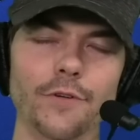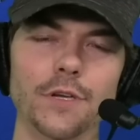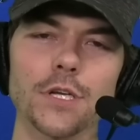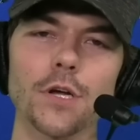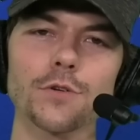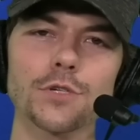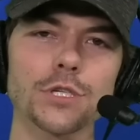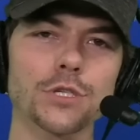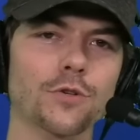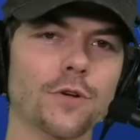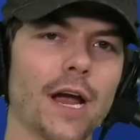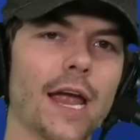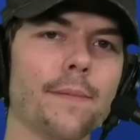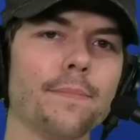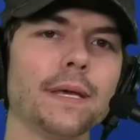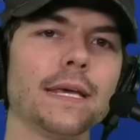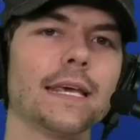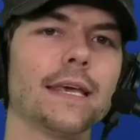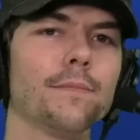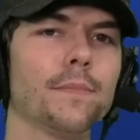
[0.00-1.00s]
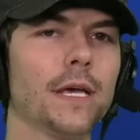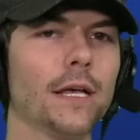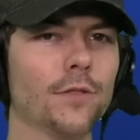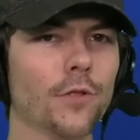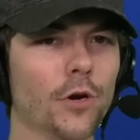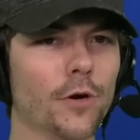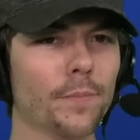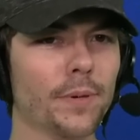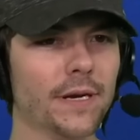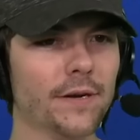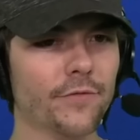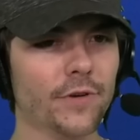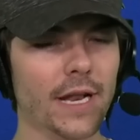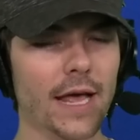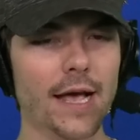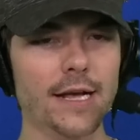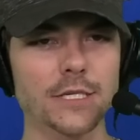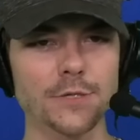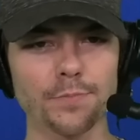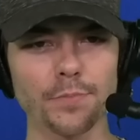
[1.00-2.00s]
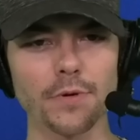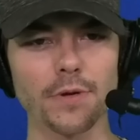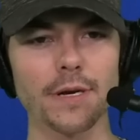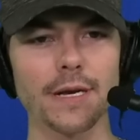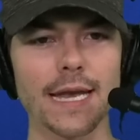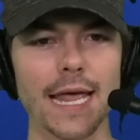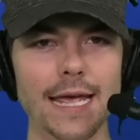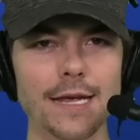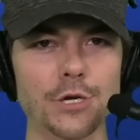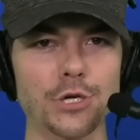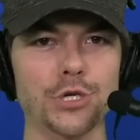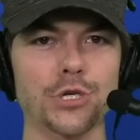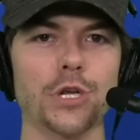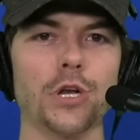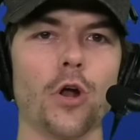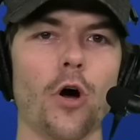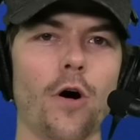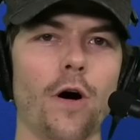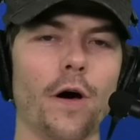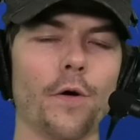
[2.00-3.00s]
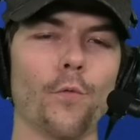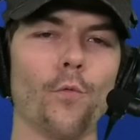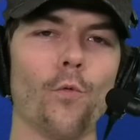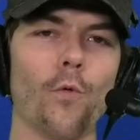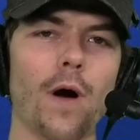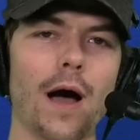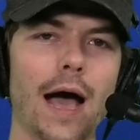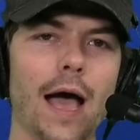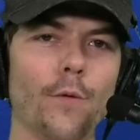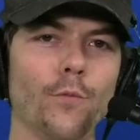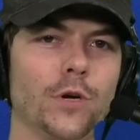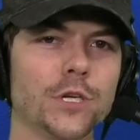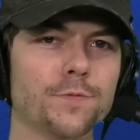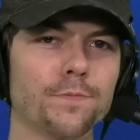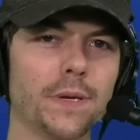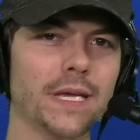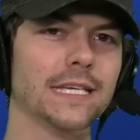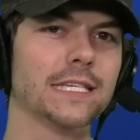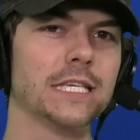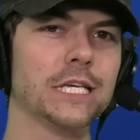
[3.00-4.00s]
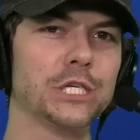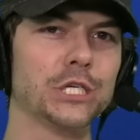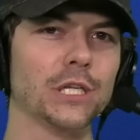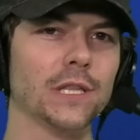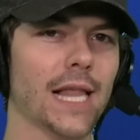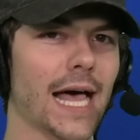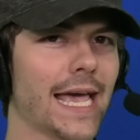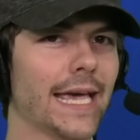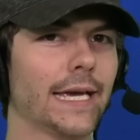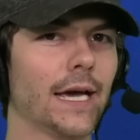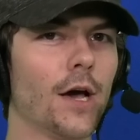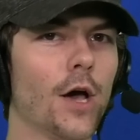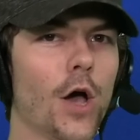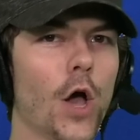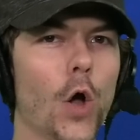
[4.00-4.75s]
And don't just grade me. Give me a little bit of an explanation on why. Which picks did you like?